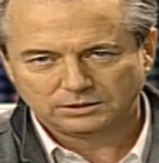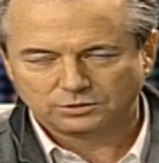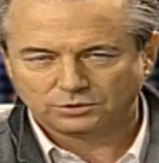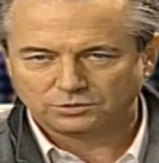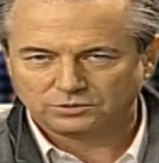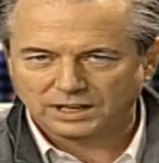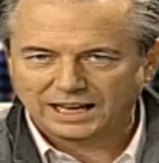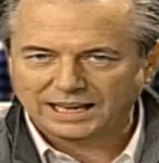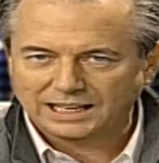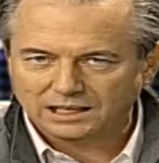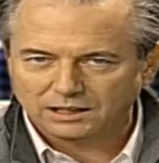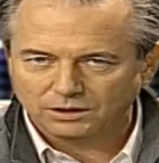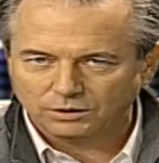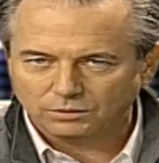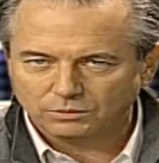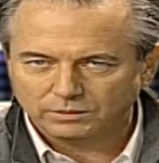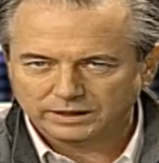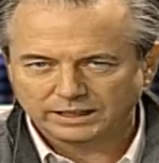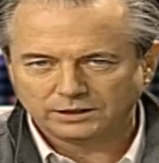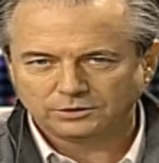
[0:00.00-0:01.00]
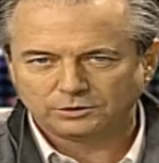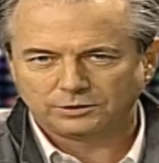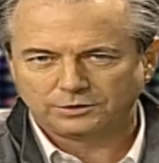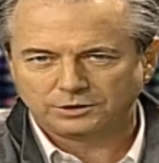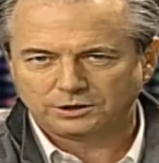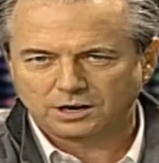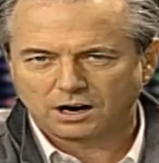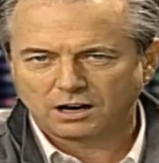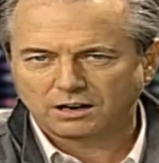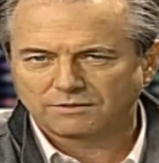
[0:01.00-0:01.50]
to take you into
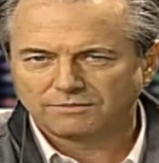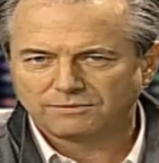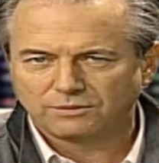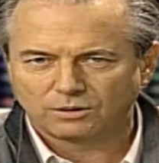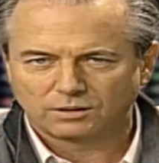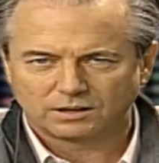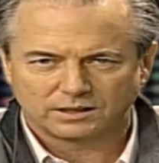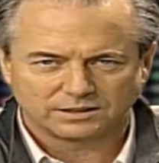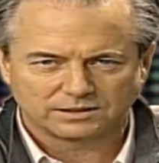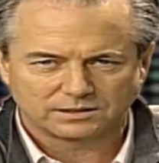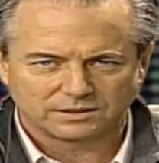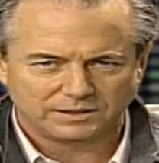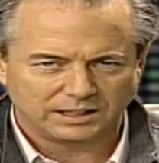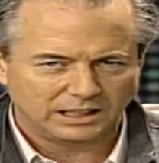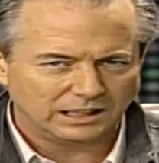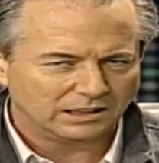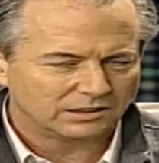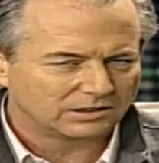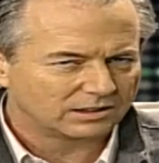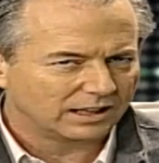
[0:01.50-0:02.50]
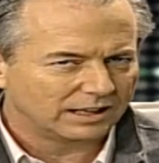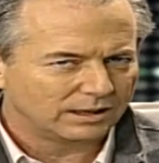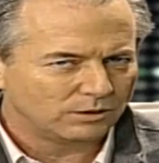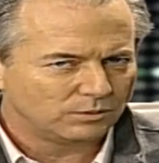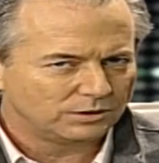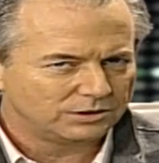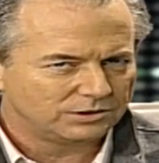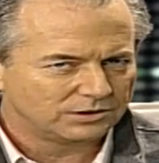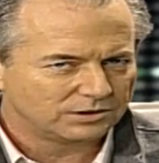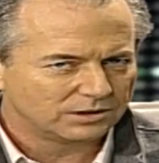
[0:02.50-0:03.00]
the dark forest of the English
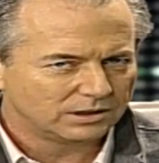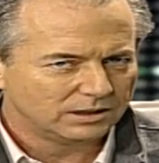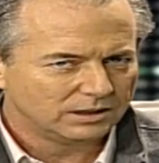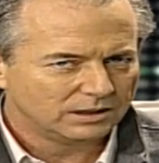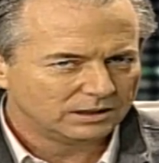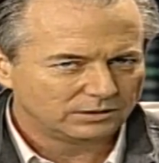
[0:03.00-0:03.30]
language,